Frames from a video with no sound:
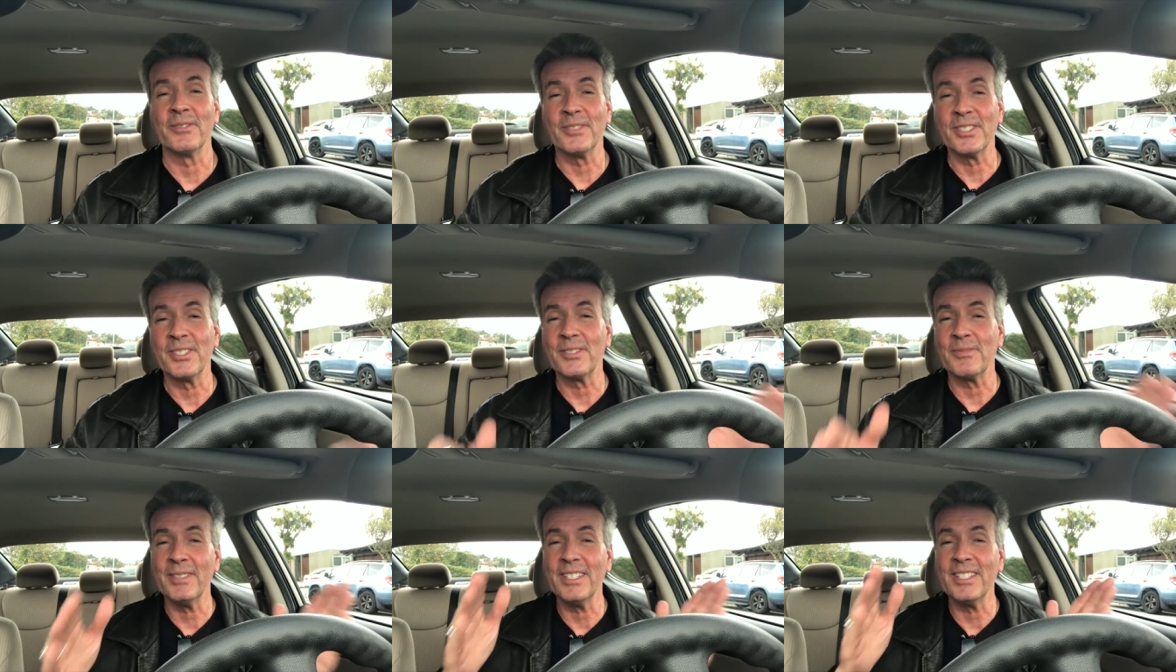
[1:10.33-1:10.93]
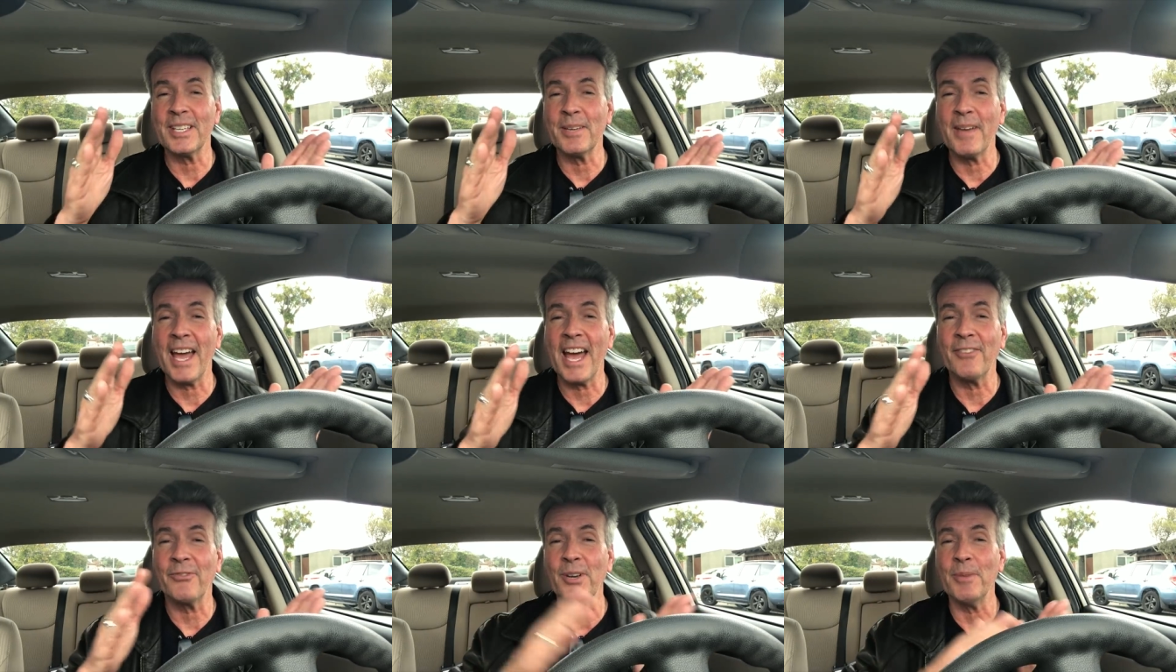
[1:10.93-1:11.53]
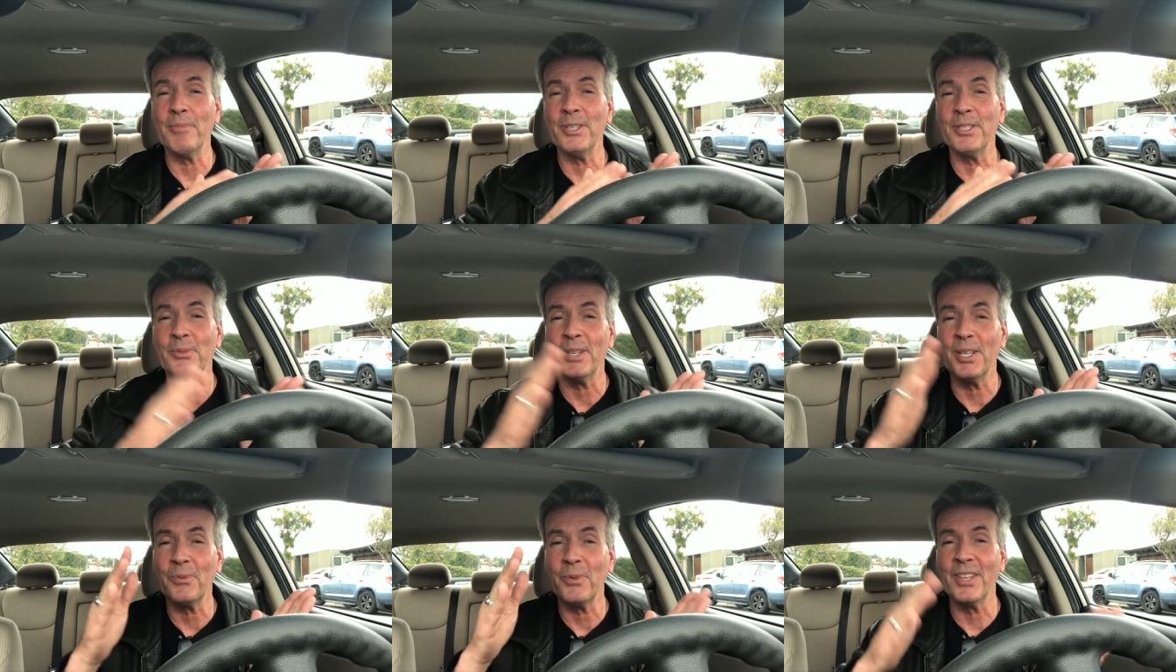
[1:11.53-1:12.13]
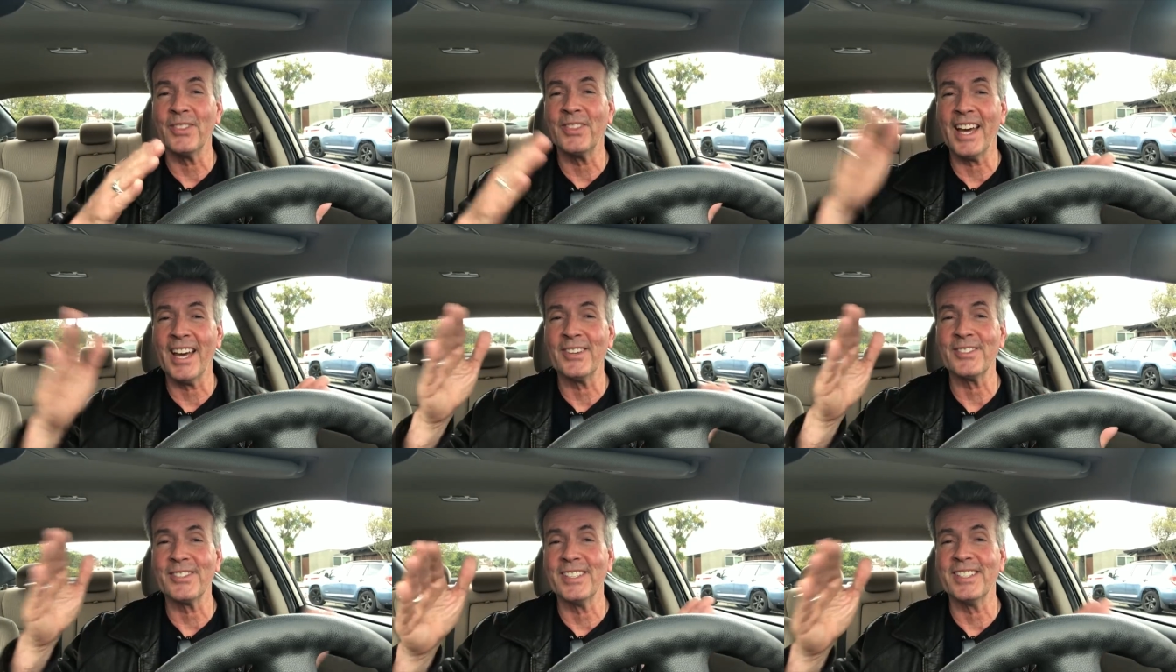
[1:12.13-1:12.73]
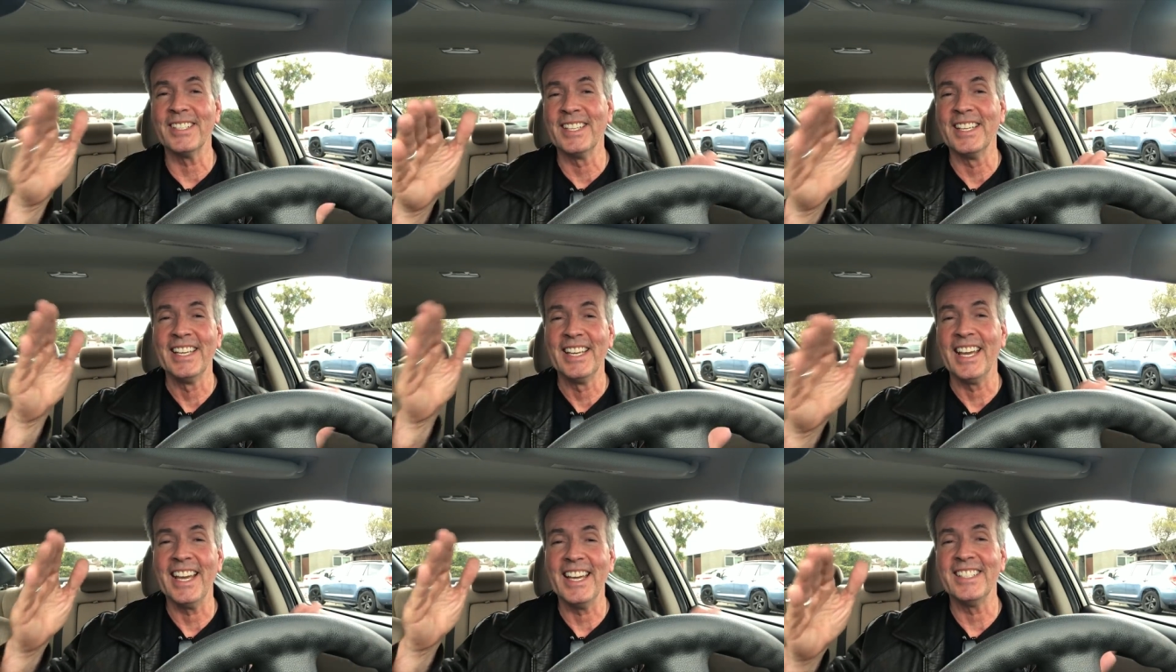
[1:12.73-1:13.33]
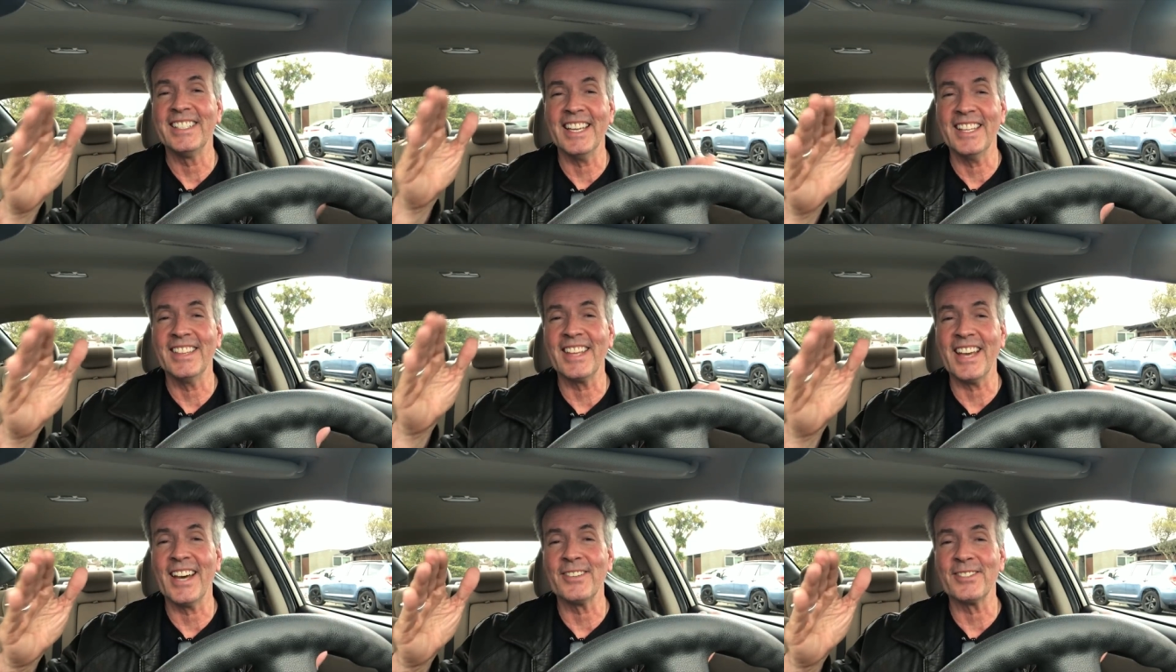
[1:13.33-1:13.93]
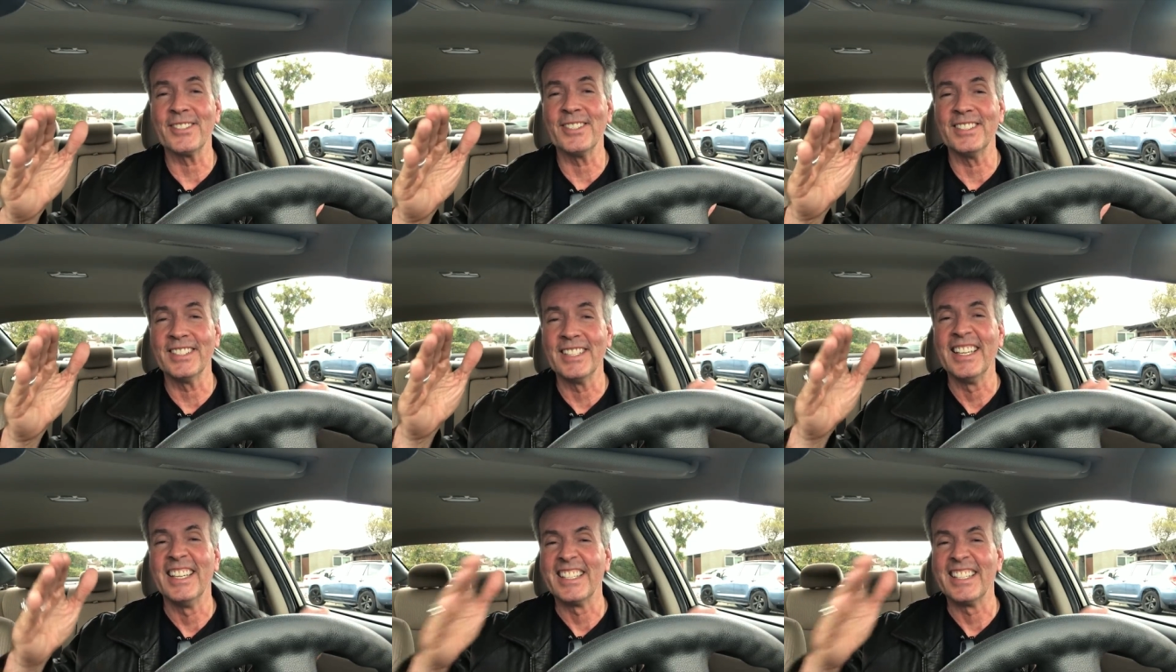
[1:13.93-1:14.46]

which means I'm halfway between 1,000 and 10,000,